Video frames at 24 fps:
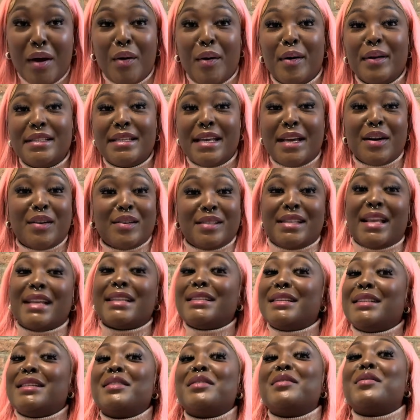got here because I
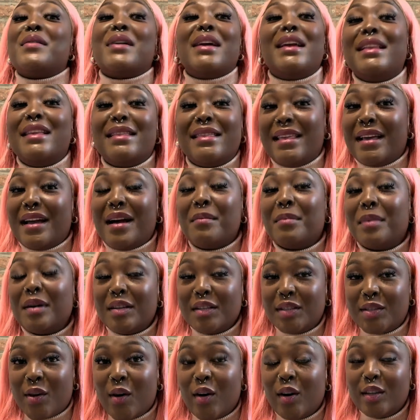didn't know anything about
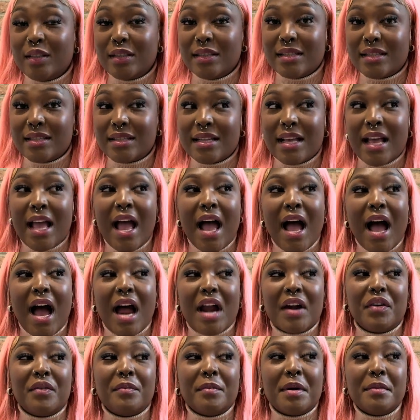dollars. I
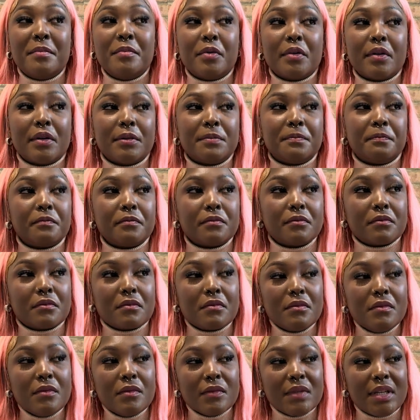remember
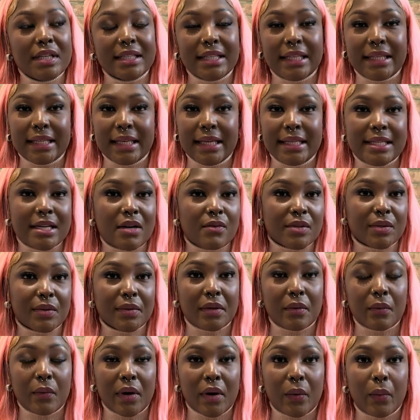the lady I was gonna
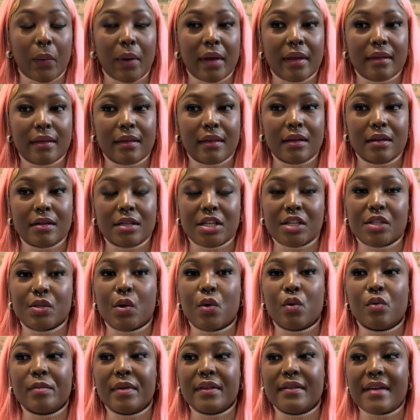work with, she
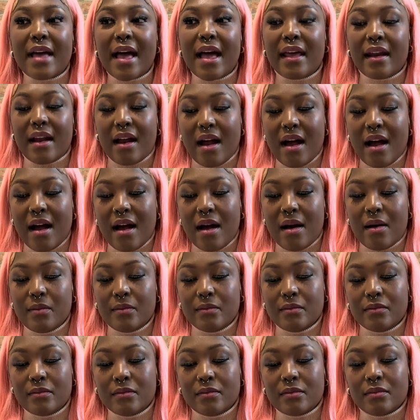told me that
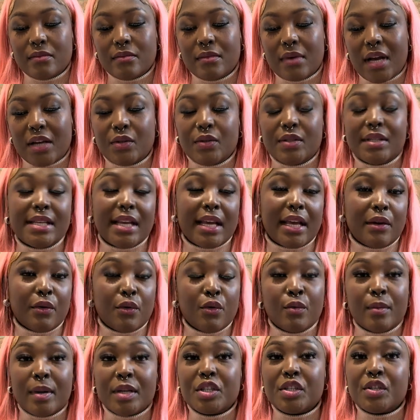I should take an
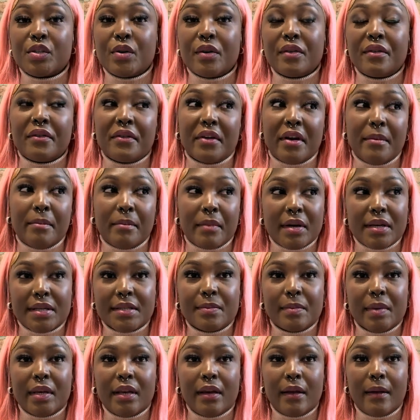Uber. She's gonna reimburse
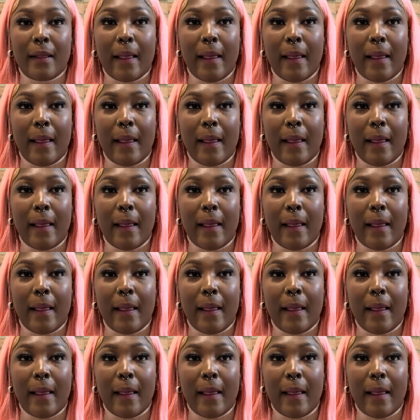me.